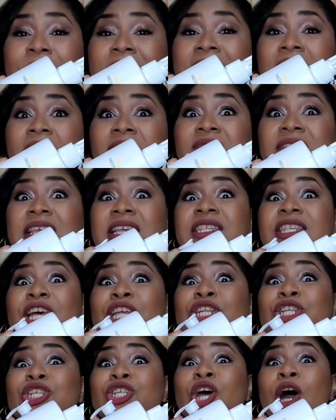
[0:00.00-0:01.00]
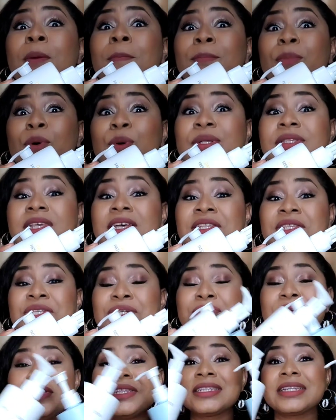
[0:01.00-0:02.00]
have these jumbo
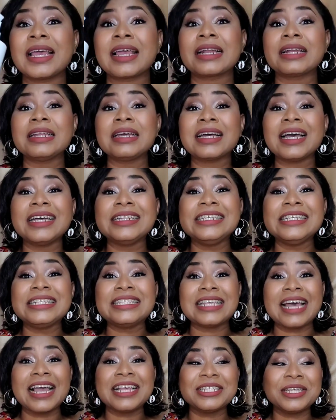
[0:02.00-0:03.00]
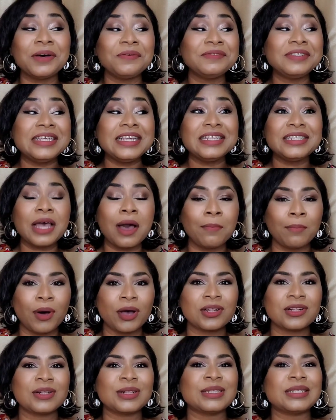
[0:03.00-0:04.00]
sunscreens. Like, look at the size of these
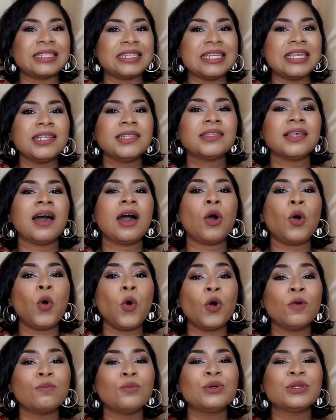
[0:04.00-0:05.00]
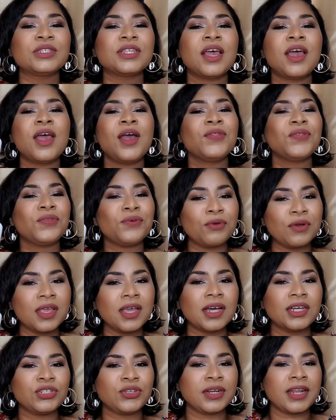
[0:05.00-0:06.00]
bottles. These are almost
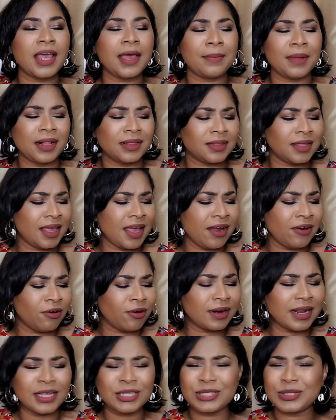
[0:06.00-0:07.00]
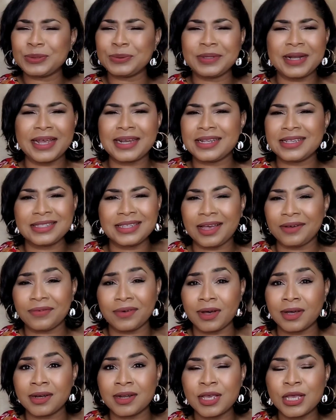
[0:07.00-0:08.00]
300 ml. They are around like
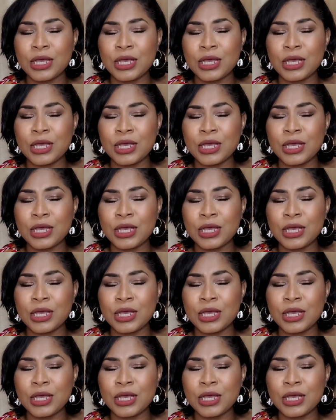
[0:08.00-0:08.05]
297.